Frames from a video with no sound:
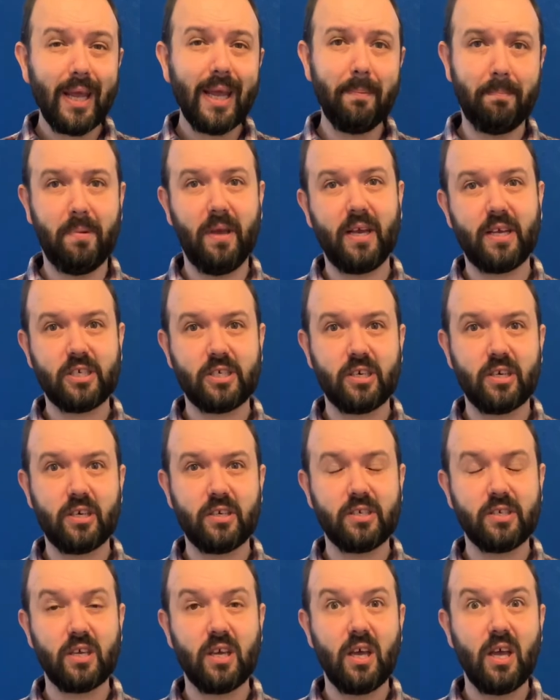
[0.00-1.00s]
pictures
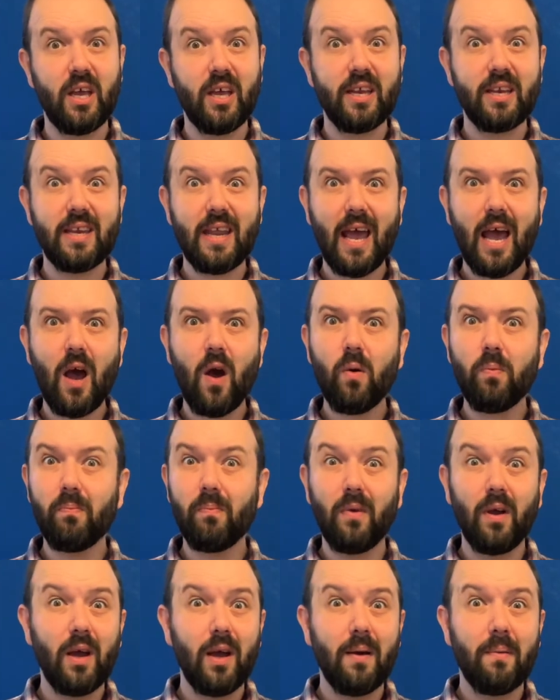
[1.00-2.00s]
now
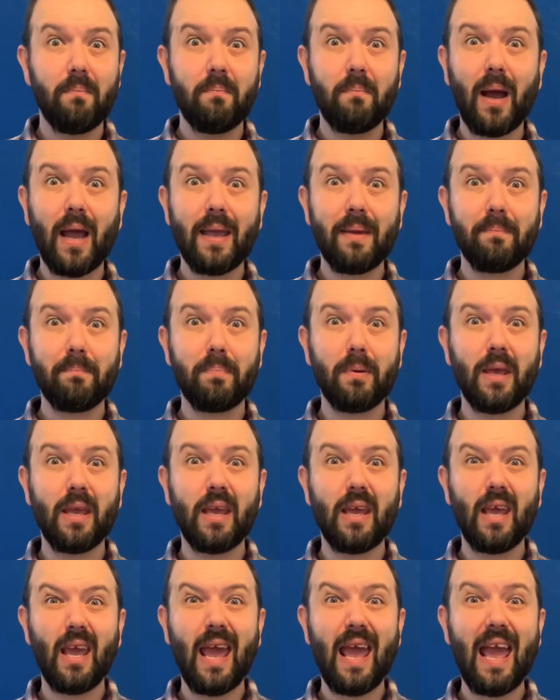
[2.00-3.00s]
might be
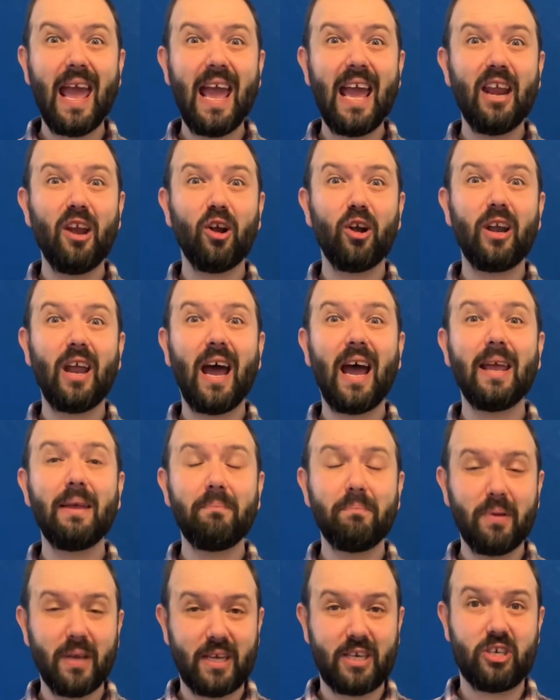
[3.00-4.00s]
8 or 9
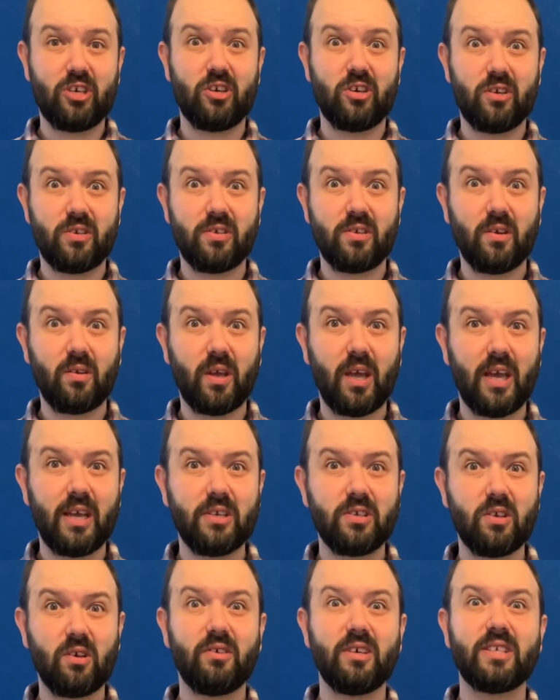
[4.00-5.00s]
pictures. Okay,
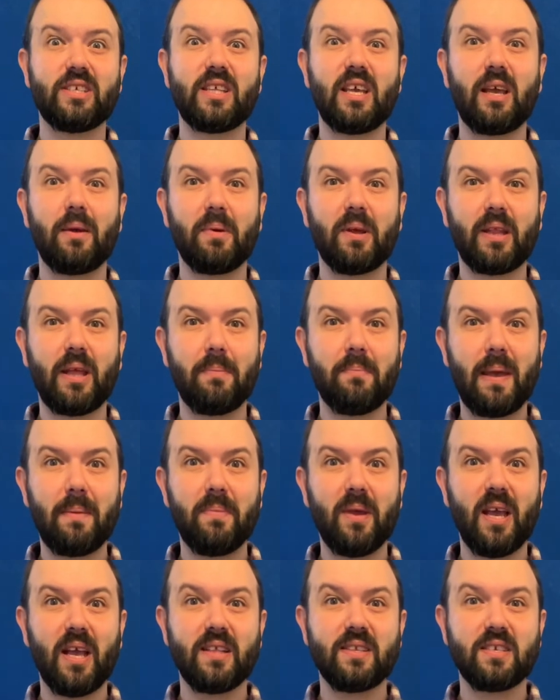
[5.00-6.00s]
so let's think about that. Maybe
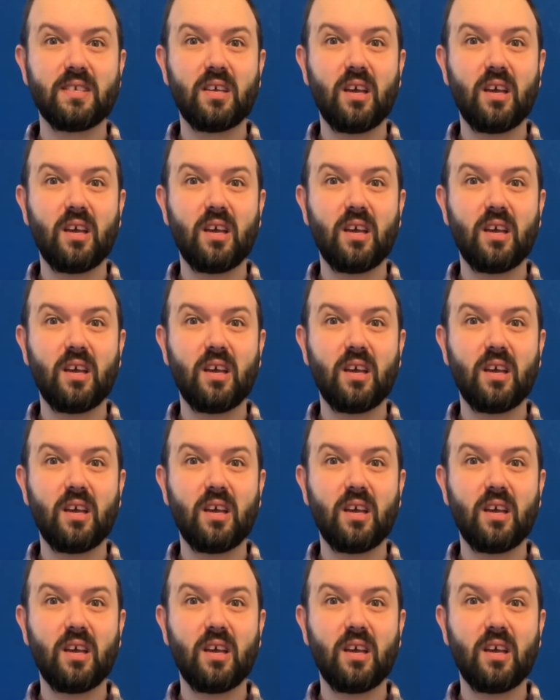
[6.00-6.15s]
it's